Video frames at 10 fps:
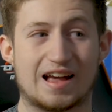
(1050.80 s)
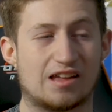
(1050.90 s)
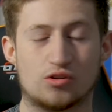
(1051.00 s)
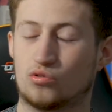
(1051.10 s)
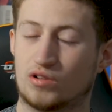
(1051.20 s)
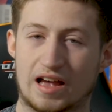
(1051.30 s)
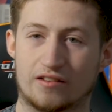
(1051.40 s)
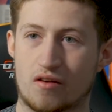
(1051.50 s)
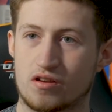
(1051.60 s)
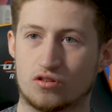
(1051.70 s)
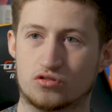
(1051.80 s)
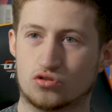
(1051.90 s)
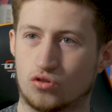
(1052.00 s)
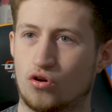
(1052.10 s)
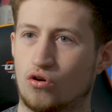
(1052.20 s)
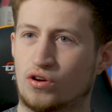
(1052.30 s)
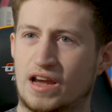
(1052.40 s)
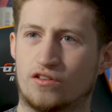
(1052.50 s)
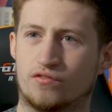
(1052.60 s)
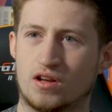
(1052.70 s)
don't like very slow
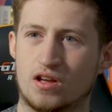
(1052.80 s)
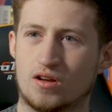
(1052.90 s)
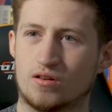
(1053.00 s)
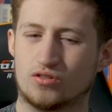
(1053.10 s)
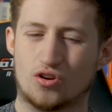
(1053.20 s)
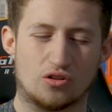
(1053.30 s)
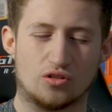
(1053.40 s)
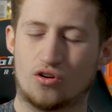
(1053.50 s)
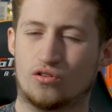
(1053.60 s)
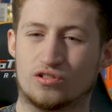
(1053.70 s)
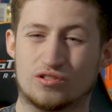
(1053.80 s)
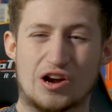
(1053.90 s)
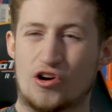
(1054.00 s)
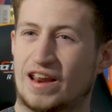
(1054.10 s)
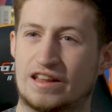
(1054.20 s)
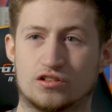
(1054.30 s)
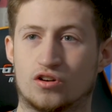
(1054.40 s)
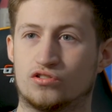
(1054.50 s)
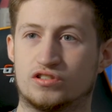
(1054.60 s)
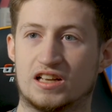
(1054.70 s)
kind of long unedited
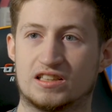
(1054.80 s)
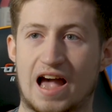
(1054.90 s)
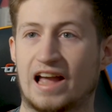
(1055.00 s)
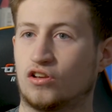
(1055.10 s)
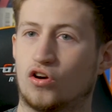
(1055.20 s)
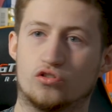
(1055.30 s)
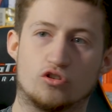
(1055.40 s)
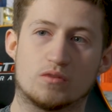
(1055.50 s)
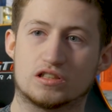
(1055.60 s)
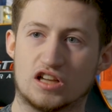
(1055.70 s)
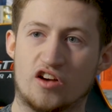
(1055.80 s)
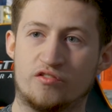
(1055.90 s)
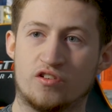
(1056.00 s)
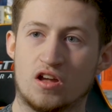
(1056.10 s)
content. I can't do it myself.